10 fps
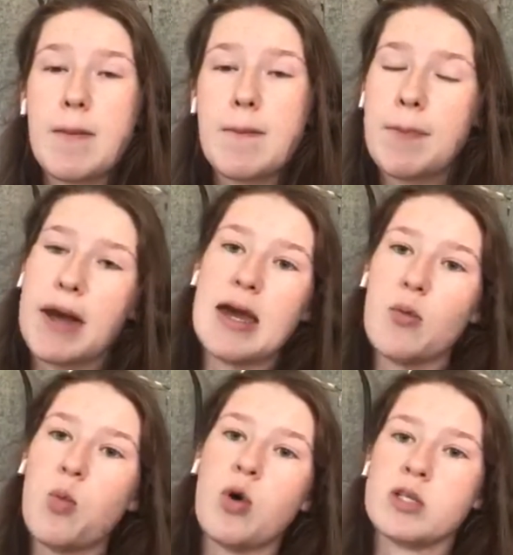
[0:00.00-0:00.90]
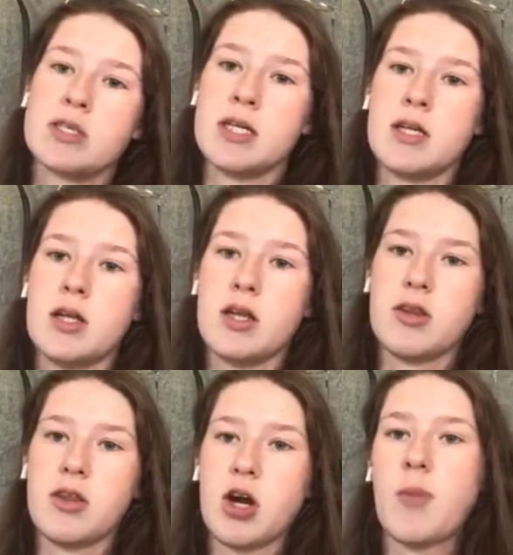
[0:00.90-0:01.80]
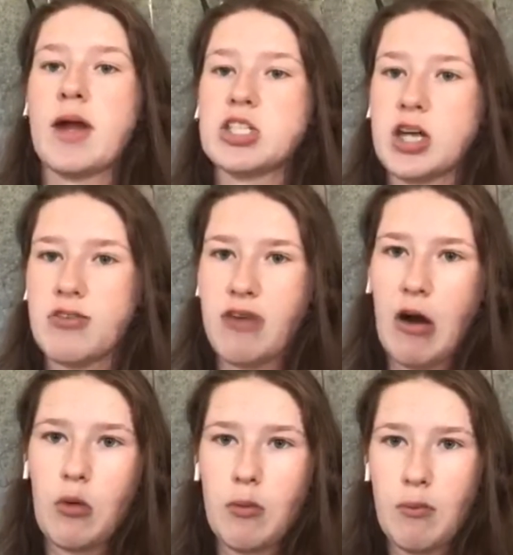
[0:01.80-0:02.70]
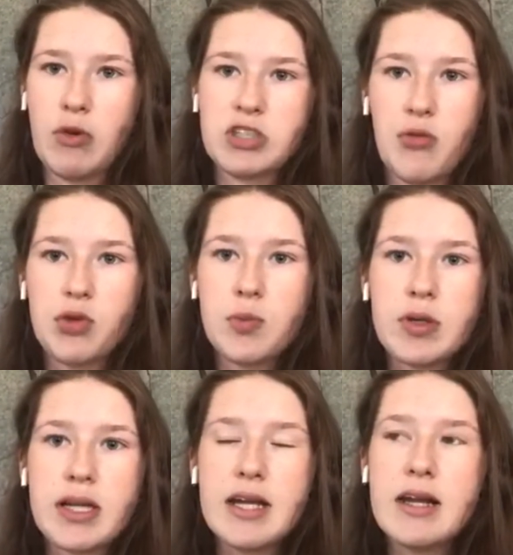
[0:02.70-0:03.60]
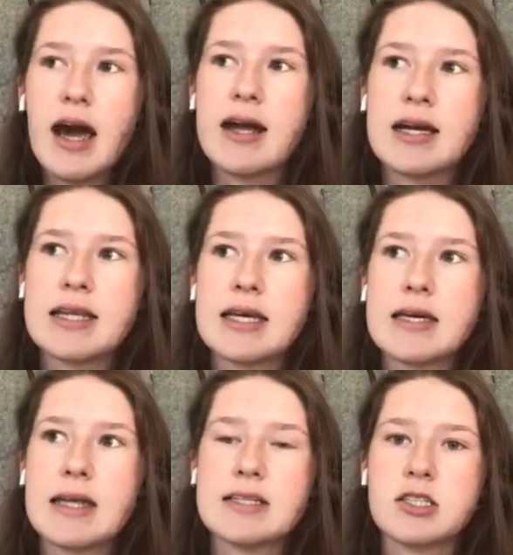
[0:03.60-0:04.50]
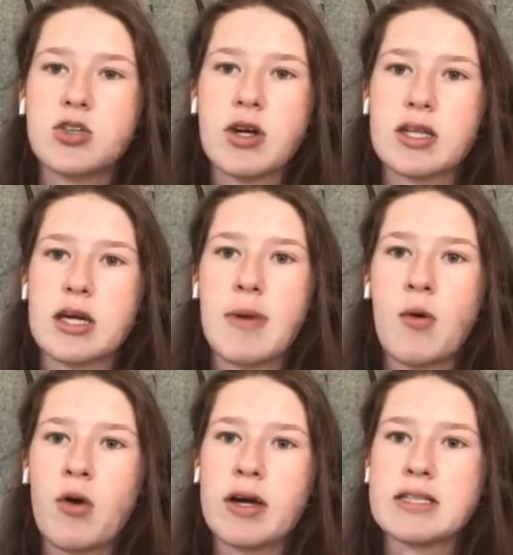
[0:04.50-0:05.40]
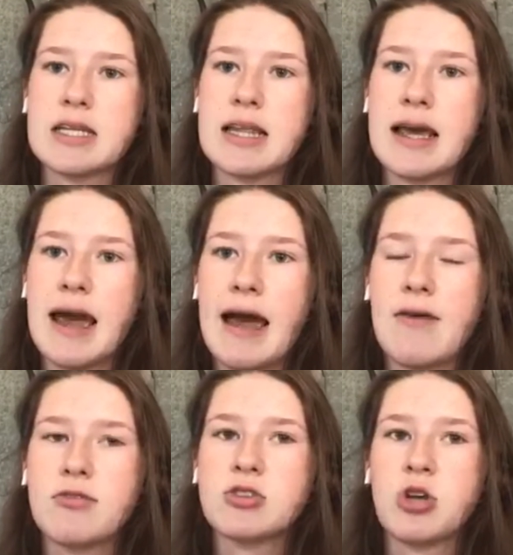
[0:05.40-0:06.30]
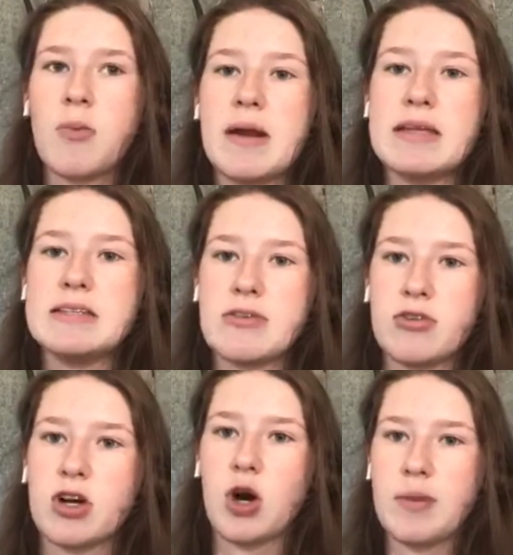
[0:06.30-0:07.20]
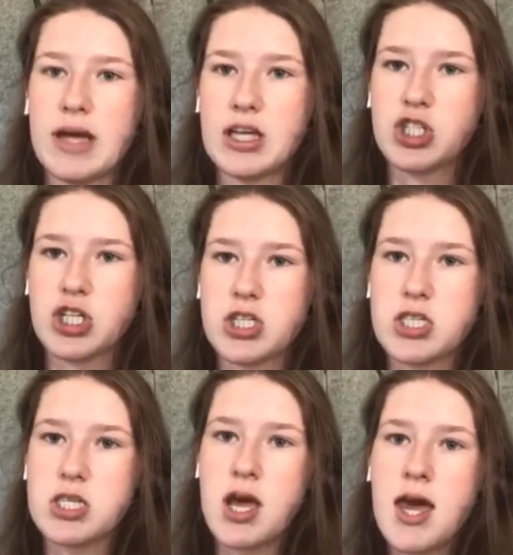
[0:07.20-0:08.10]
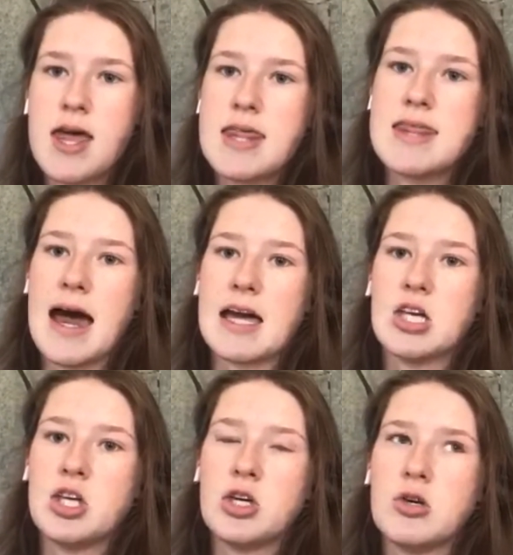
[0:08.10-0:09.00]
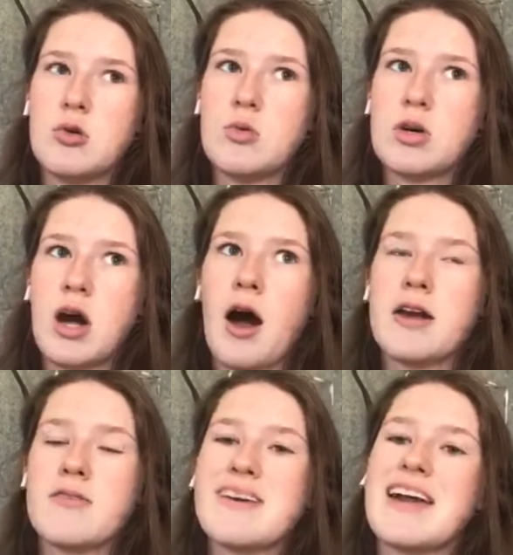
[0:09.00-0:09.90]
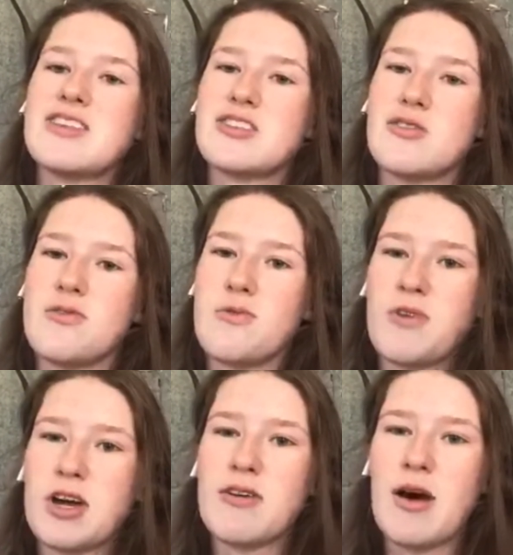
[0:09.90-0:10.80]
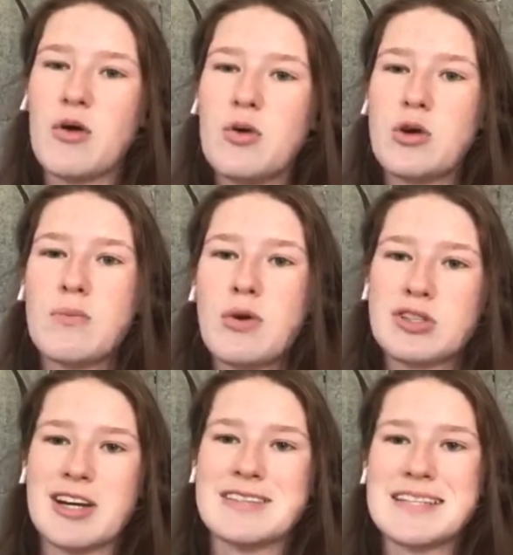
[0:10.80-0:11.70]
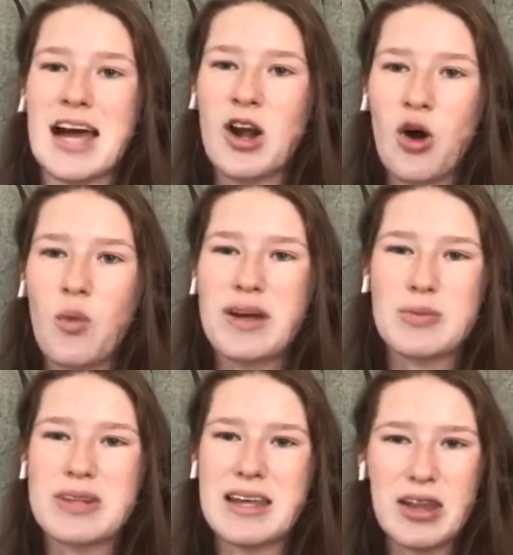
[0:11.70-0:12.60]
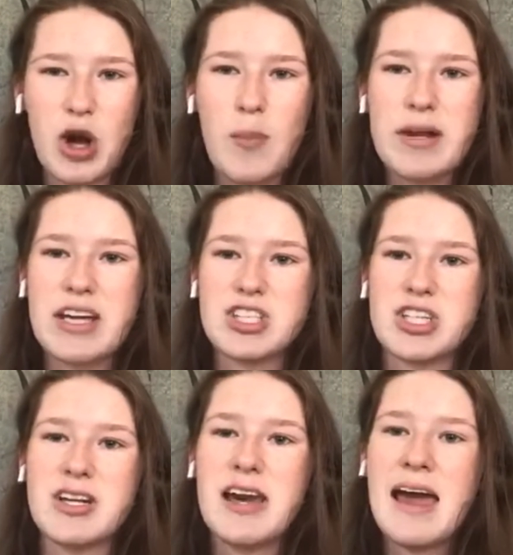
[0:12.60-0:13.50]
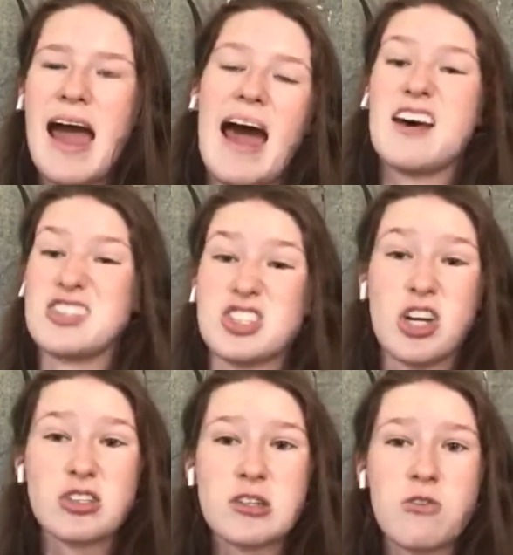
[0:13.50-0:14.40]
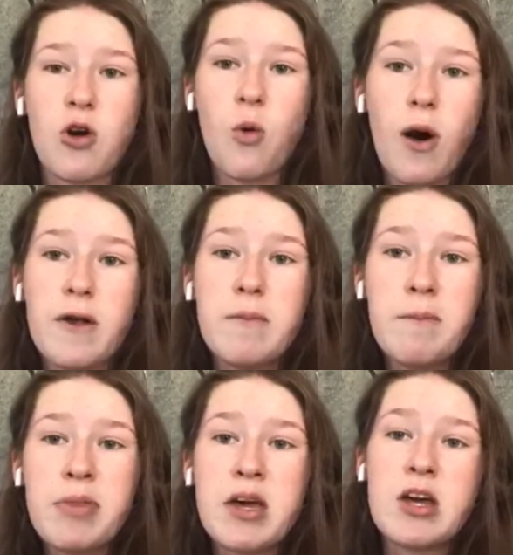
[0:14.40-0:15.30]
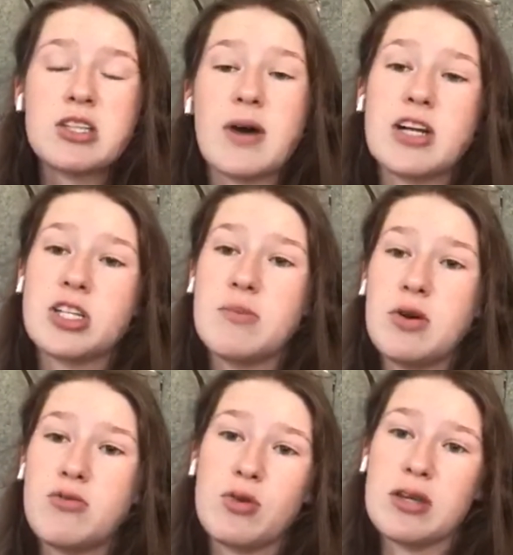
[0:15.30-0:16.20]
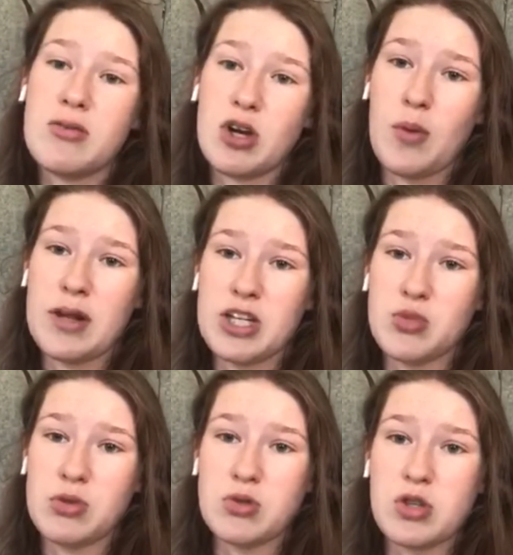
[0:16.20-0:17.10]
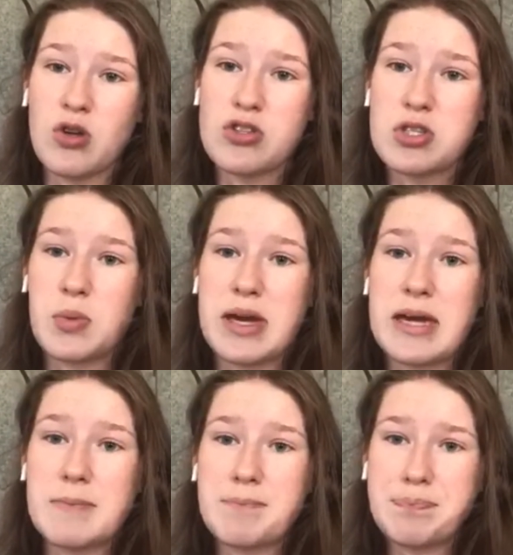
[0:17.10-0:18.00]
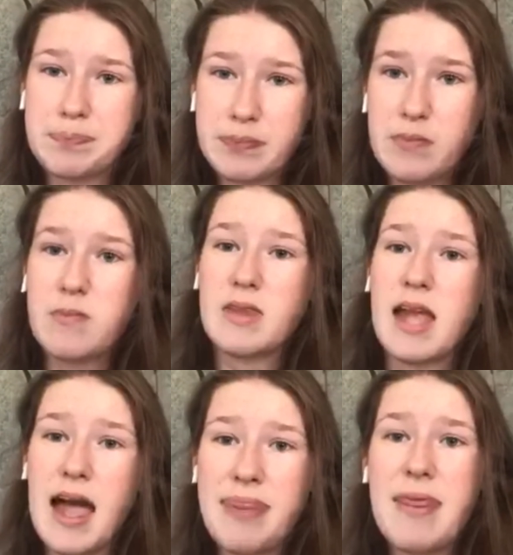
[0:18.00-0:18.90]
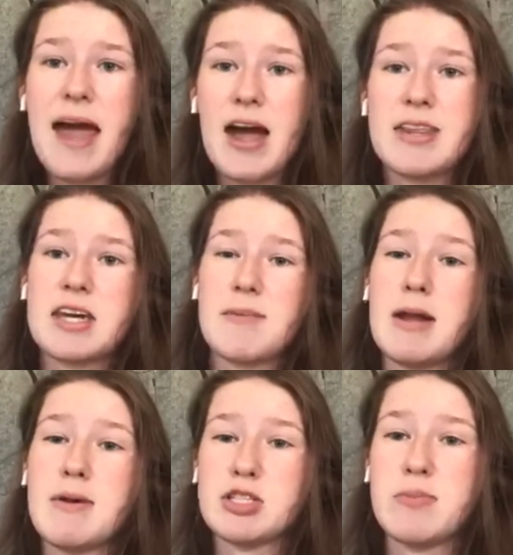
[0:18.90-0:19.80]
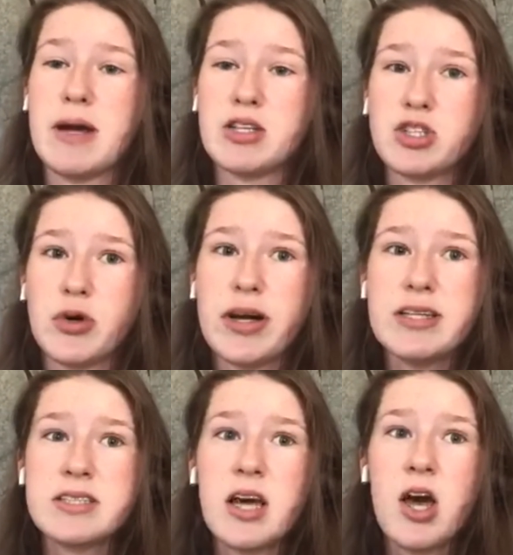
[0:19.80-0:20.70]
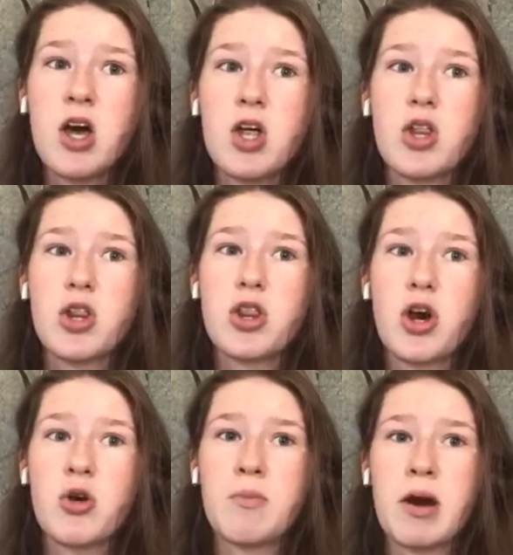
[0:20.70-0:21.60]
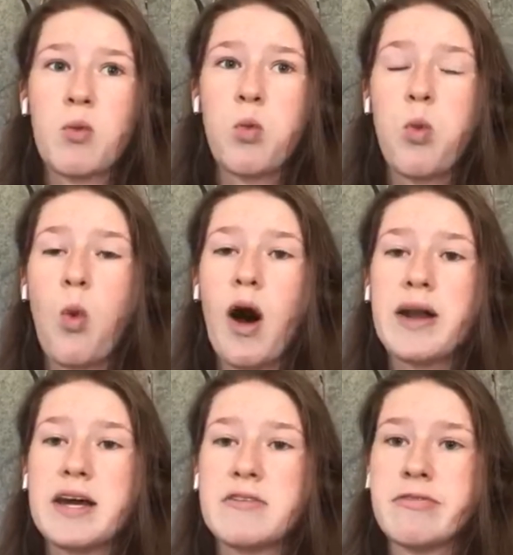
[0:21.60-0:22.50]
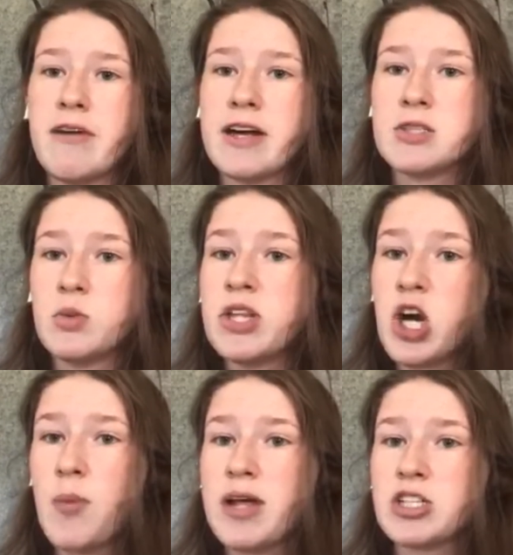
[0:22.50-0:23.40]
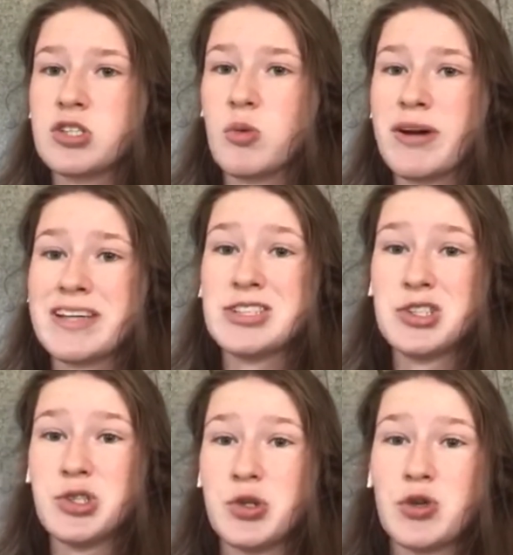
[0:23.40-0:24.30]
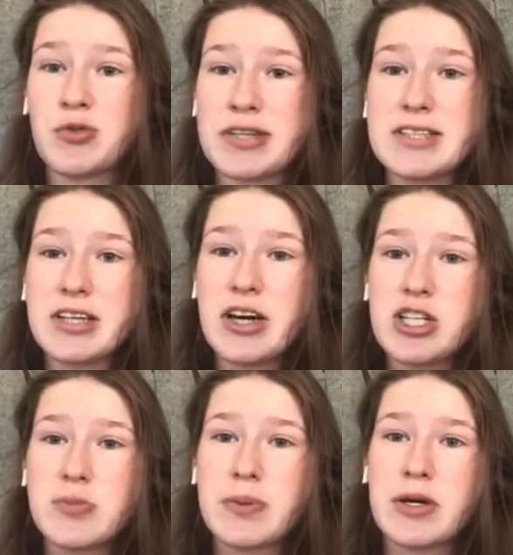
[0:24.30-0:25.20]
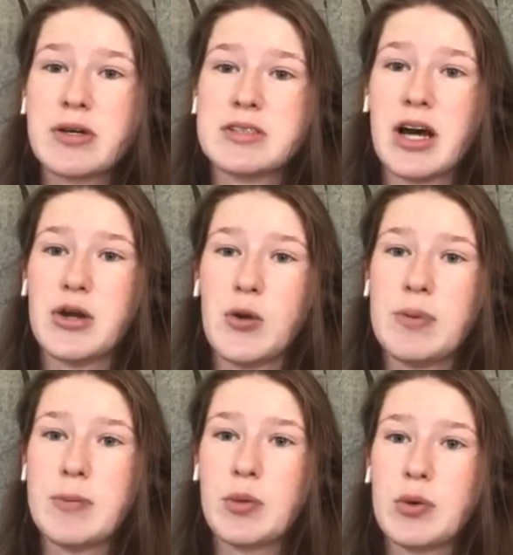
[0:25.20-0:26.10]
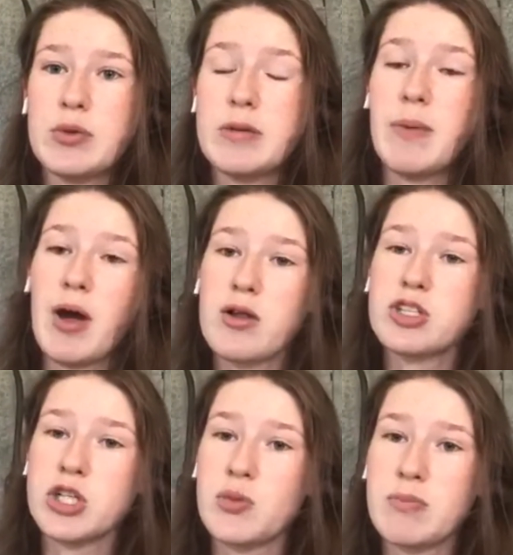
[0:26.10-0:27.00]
but it wasn't the accommodation I felt most comfortable in. And I think that's the great thing about Warwick is that they have so many different accommodations that you kind of get to figure out who you're most likely to get along with within the accommodation. And I just chose the wrong one. So I actually moved to a different accommodation, which was en suite. And there I think I made a much better choice. Though my one advice with accommodations work is do your research, because I know people who did biology with